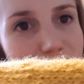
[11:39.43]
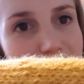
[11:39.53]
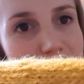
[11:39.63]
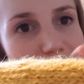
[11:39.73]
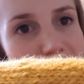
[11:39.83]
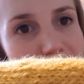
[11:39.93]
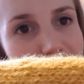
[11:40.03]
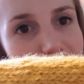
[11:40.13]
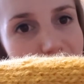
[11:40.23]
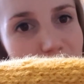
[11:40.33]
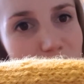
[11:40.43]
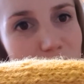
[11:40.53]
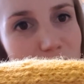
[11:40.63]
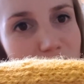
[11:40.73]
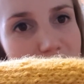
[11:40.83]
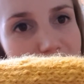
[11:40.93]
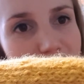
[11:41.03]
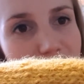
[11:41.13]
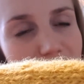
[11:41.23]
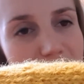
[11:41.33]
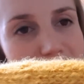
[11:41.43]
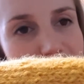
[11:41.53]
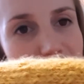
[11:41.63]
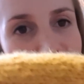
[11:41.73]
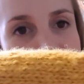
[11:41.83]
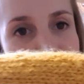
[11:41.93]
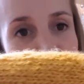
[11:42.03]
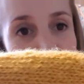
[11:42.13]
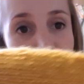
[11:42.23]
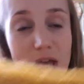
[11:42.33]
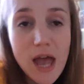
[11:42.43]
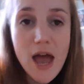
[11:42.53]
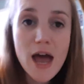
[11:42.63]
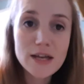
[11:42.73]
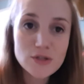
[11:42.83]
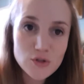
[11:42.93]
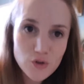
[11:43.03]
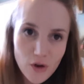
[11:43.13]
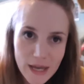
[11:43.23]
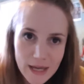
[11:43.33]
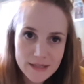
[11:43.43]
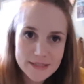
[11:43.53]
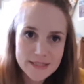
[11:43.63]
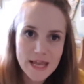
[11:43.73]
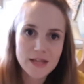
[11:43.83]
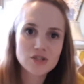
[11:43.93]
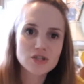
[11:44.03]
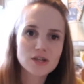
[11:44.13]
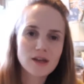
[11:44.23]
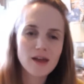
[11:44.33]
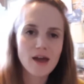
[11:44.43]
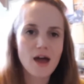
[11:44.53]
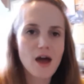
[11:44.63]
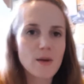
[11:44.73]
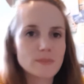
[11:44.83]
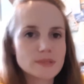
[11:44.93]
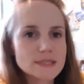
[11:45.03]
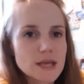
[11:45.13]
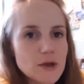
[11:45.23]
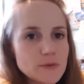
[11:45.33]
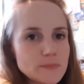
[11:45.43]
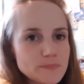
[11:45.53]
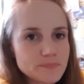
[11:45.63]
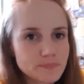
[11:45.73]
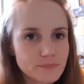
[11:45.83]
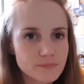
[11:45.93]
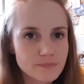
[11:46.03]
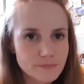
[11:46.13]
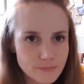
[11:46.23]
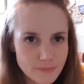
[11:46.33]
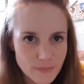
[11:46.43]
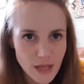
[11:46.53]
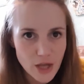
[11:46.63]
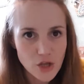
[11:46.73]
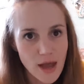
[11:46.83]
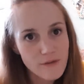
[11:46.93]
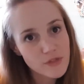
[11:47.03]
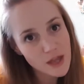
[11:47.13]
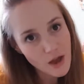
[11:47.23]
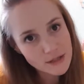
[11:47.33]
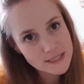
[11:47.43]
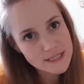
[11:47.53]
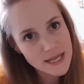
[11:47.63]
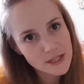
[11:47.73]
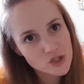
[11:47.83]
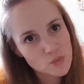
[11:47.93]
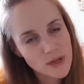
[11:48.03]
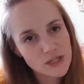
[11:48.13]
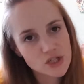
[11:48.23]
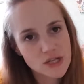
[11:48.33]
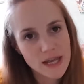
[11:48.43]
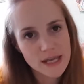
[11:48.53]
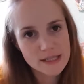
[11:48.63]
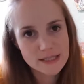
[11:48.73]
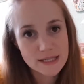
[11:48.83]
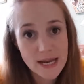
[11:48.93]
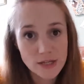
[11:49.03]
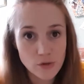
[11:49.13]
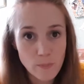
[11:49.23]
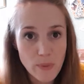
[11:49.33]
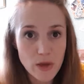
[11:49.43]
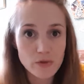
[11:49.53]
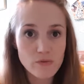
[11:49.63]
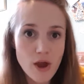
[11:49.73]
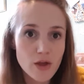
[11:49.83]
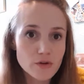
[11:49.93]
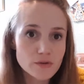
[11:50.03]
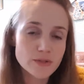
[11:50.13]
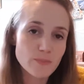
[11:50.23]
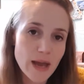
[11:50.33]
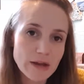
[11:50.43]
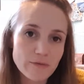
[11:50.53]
V-knit V effect, and that's called a stocking stitch. So you have the garter stitch, which is knit on both rows, back